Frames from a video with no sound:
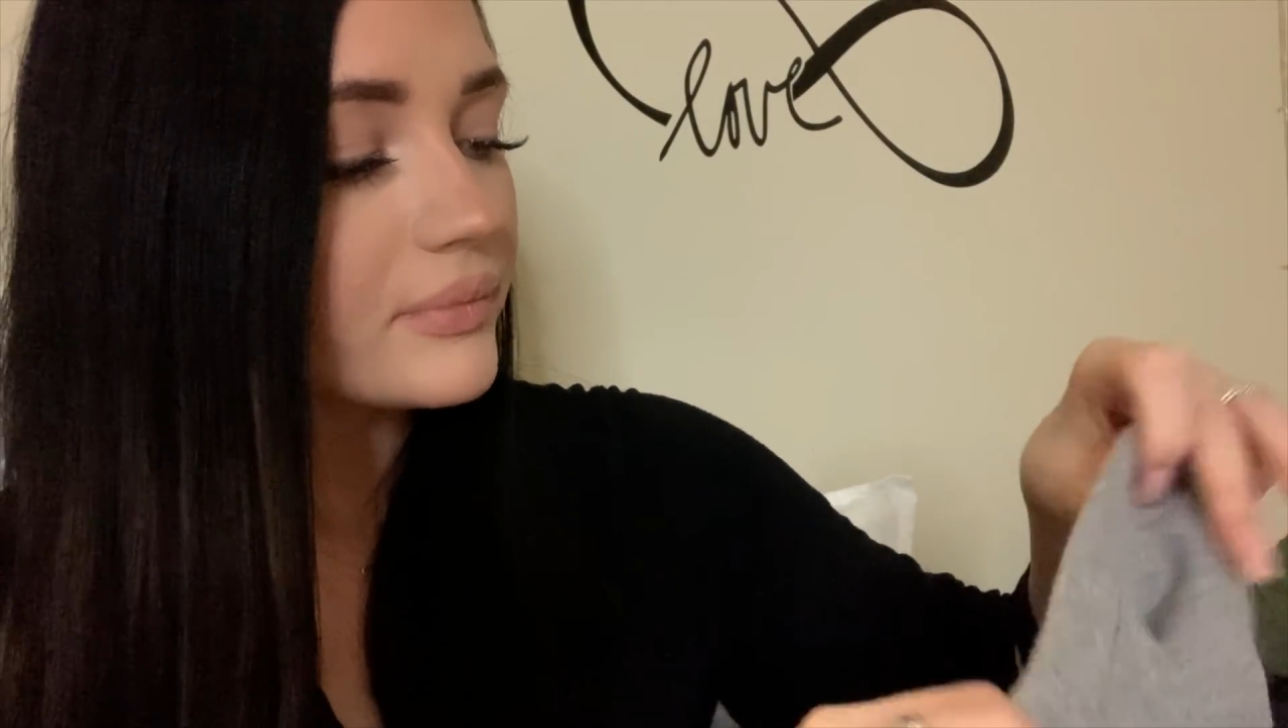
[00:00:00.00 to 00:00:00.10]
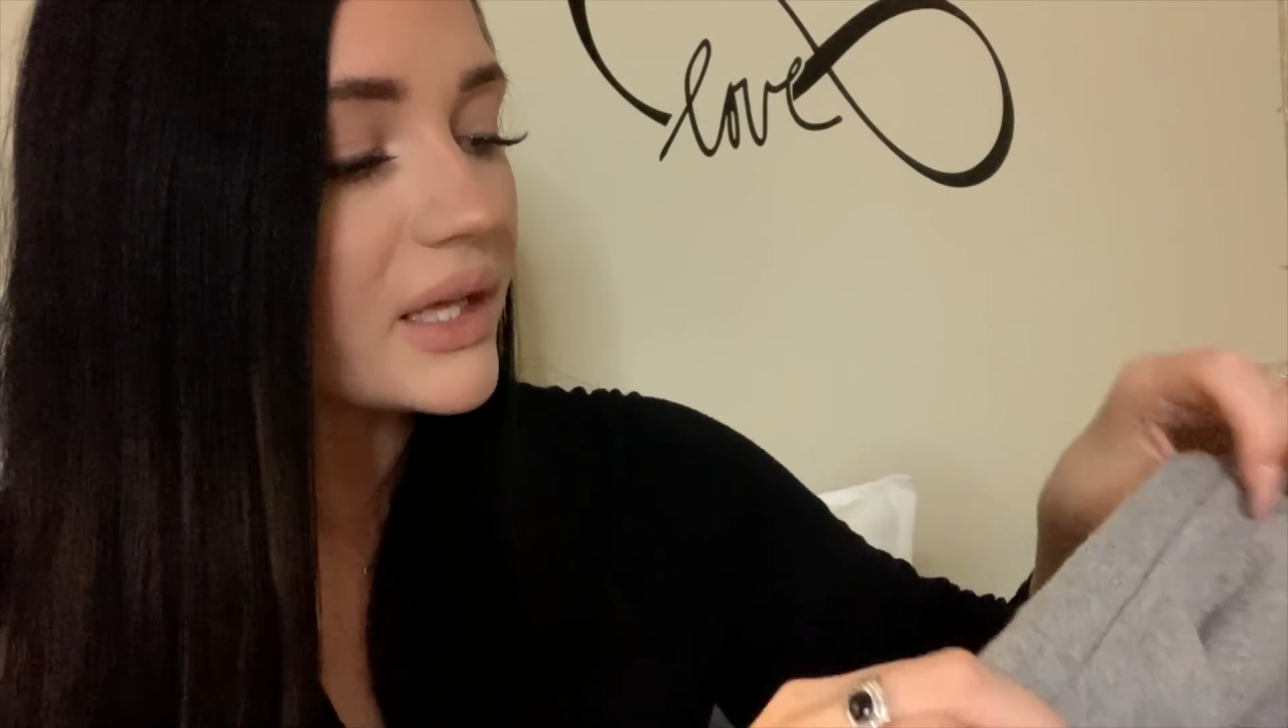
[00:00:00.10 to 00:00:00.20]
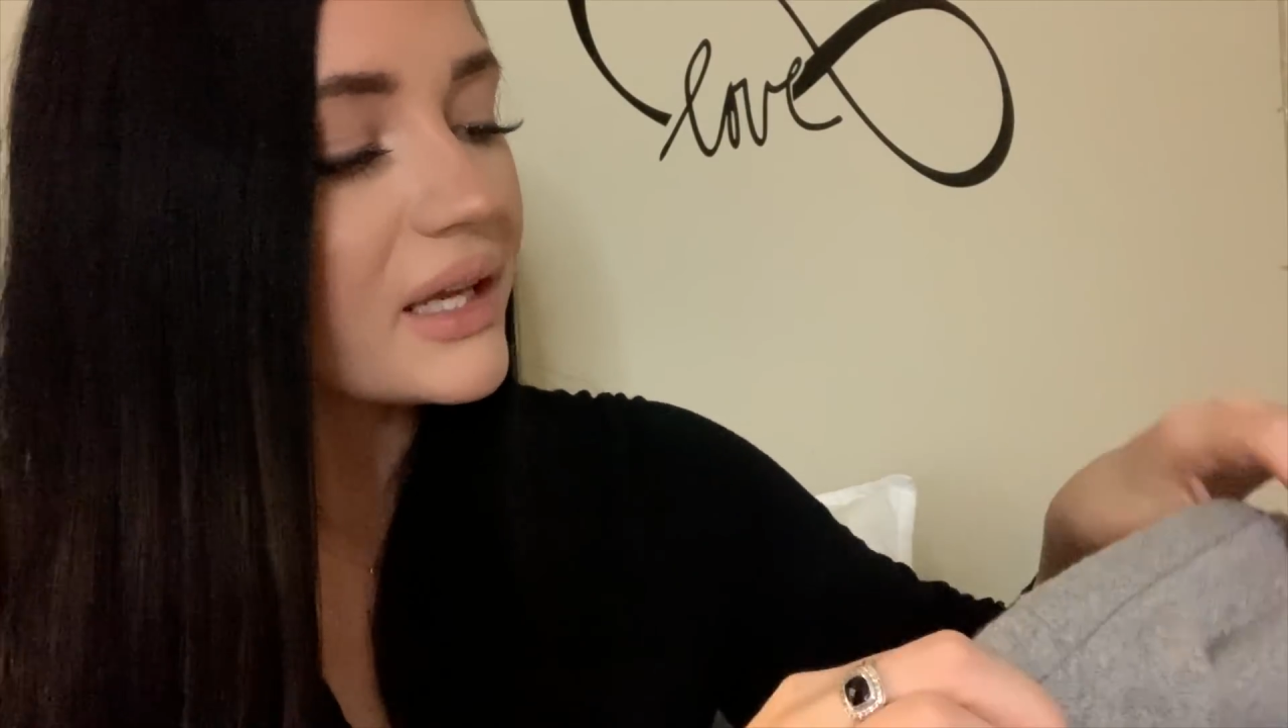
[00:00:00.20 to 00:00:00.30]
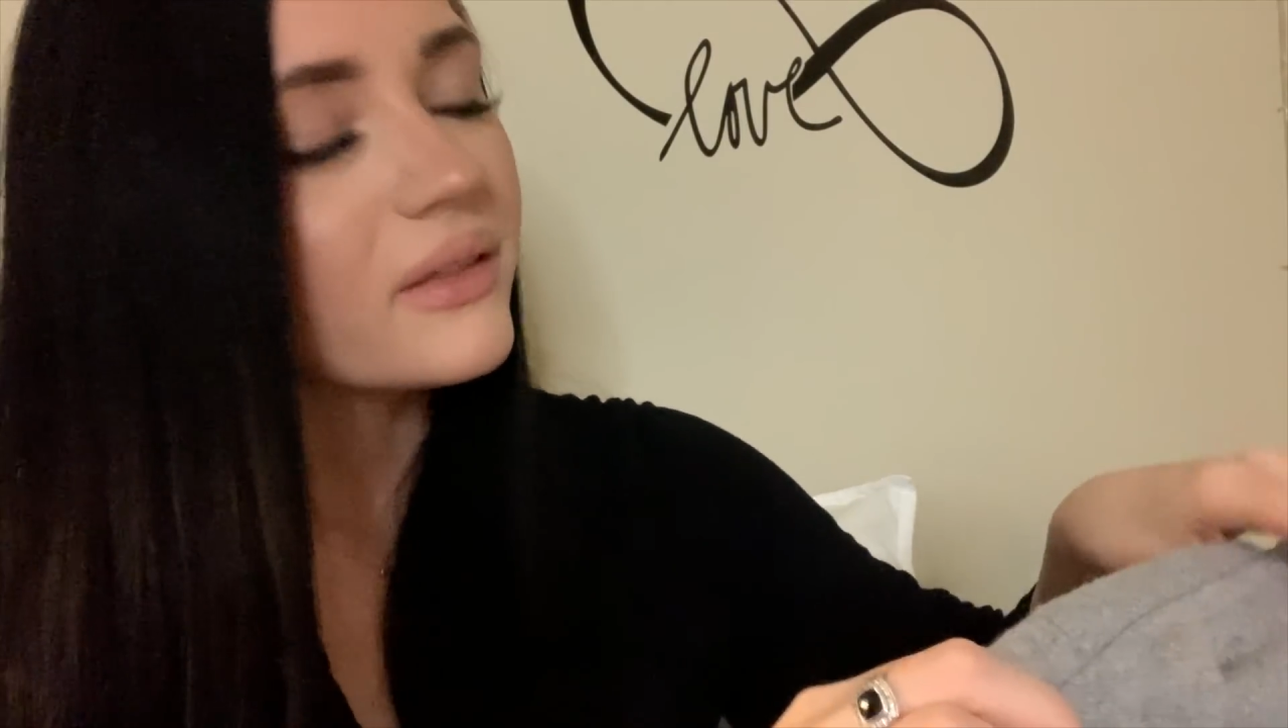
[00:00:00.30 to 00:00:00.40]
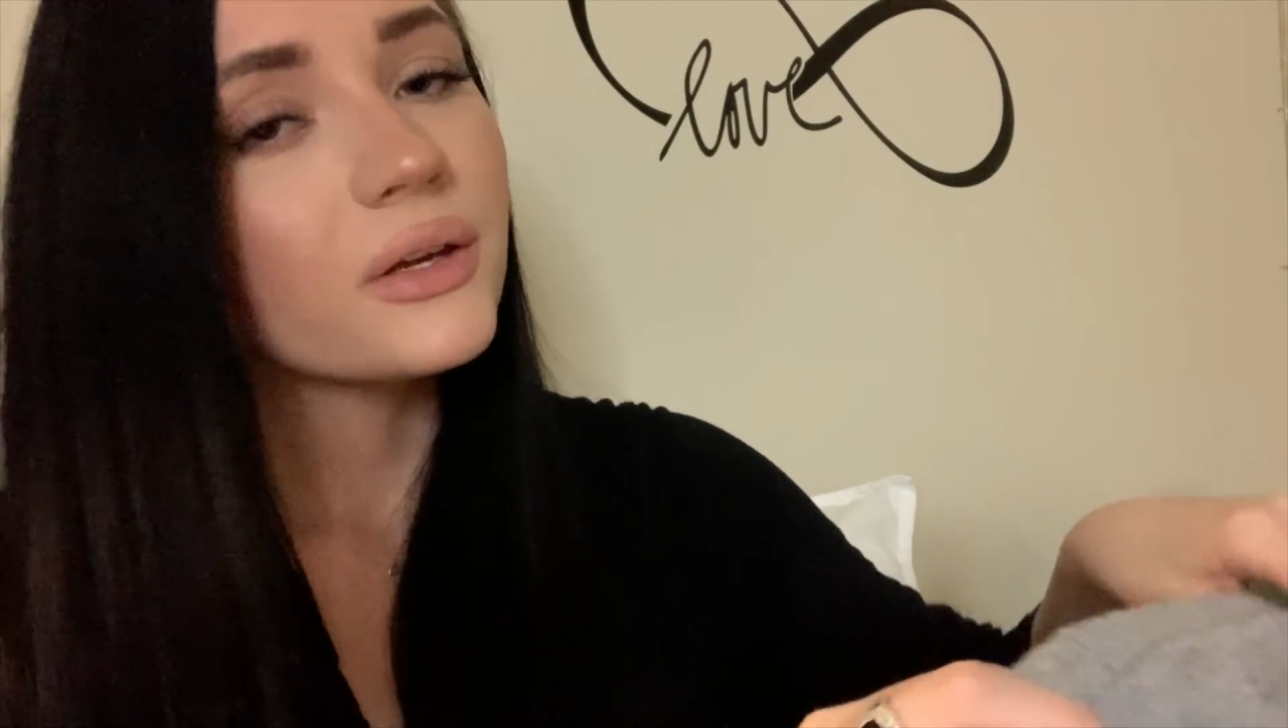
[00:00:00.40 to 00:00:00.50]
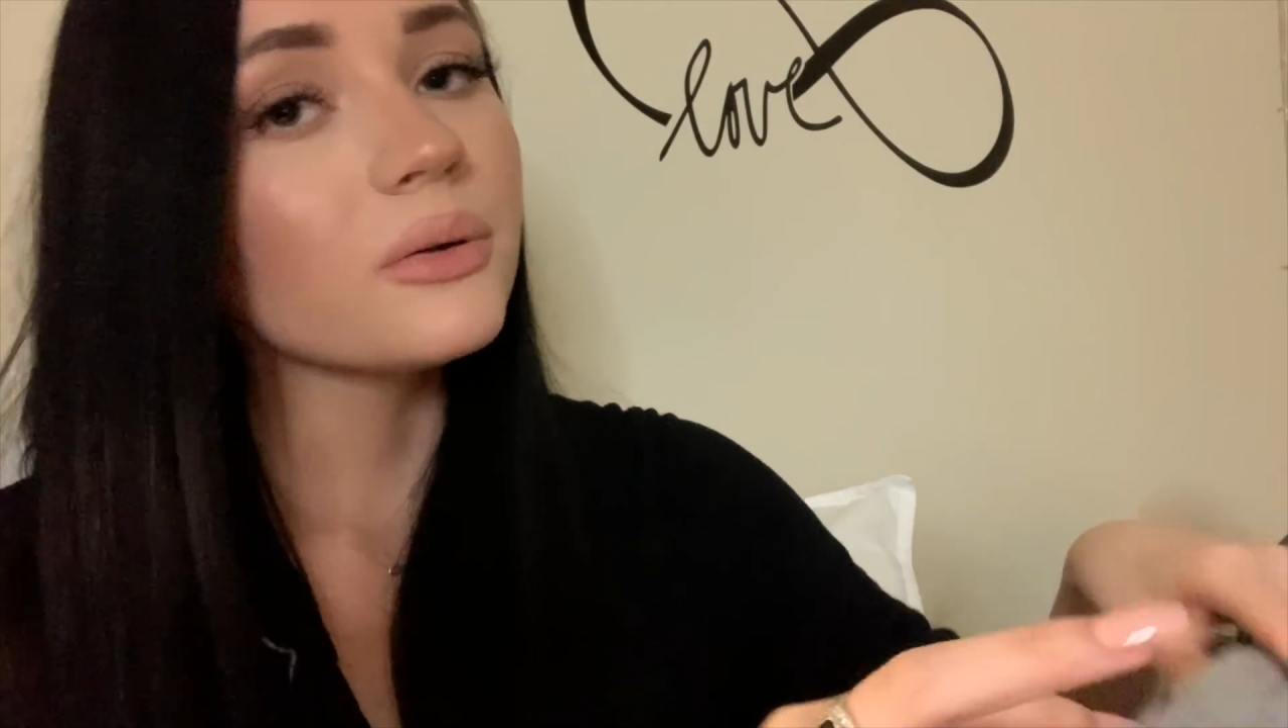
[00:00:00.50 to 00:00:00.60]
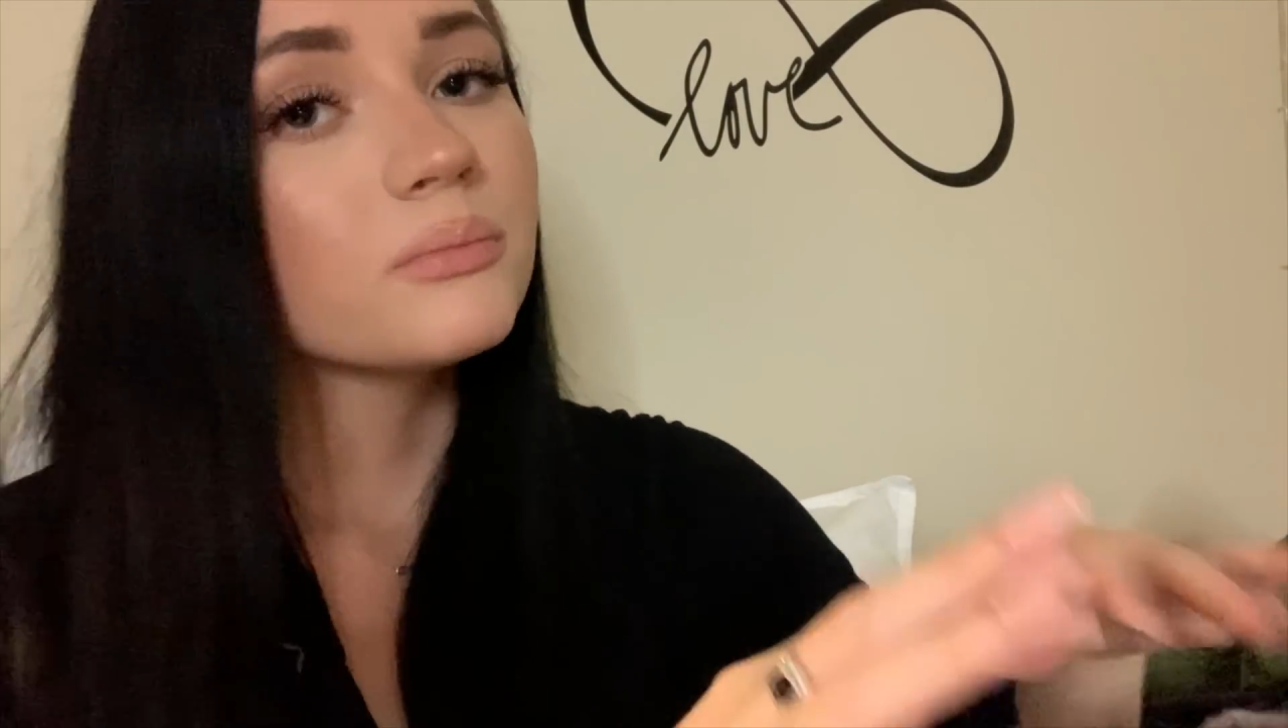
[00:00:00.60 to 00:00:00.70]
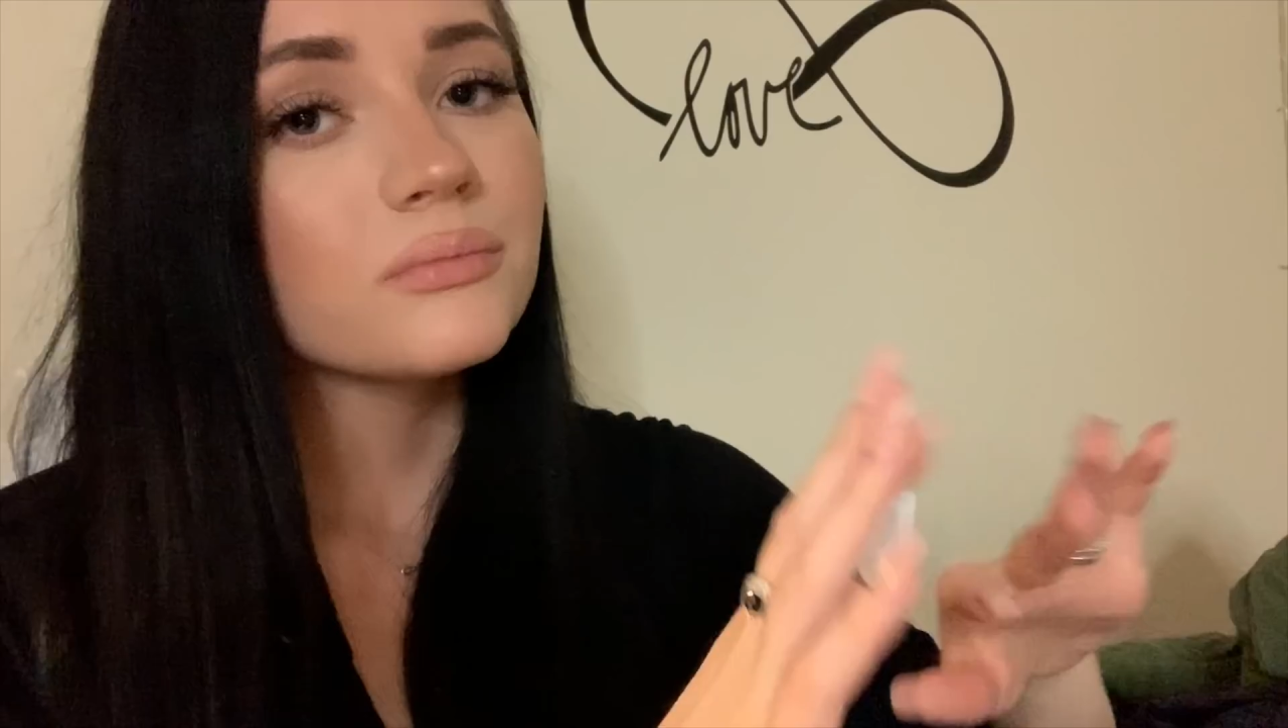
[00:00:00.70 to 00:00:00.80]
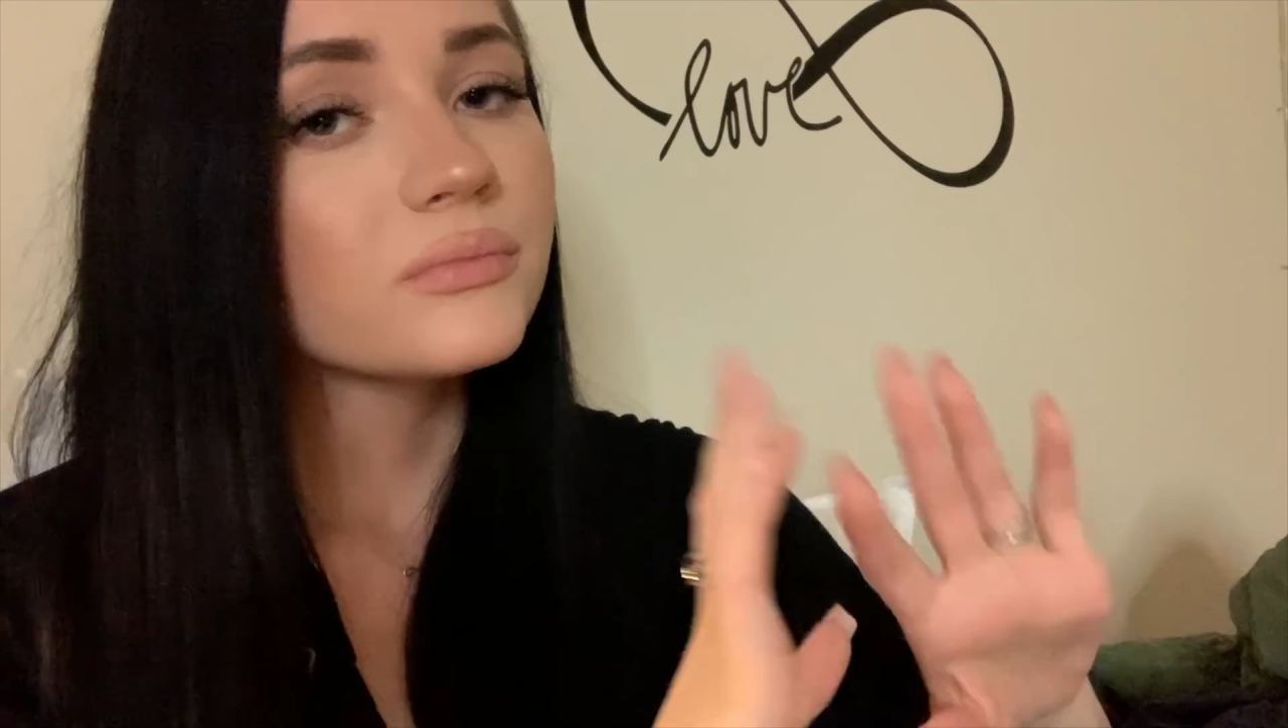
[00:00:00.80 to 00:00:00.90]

Again, their